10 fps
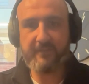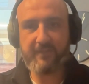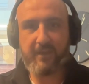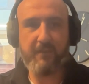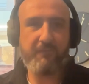
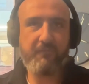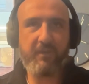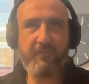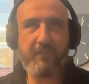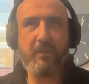then I
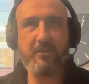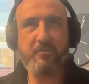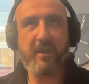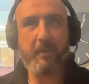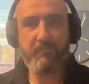feel like you
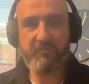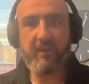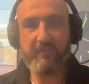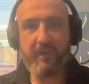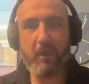can
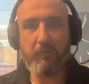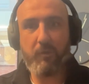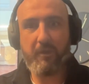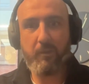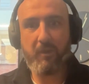project that
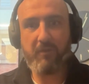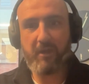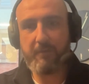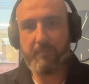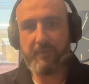ROI quite
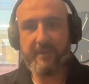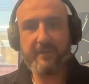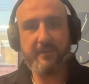reliably.